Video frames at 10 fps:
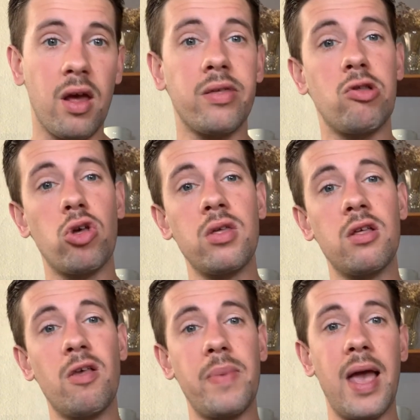It just needs to
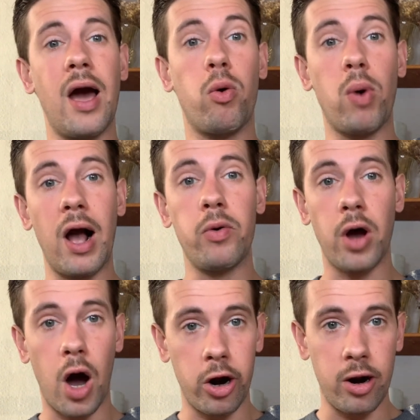be around
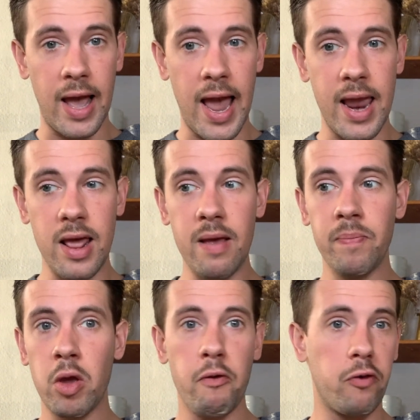180
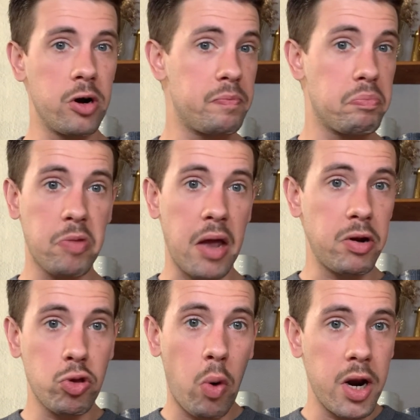for 10 to
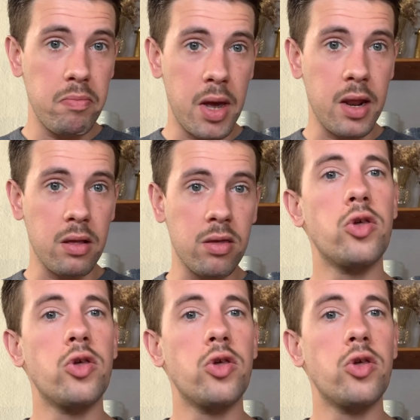20 minutes.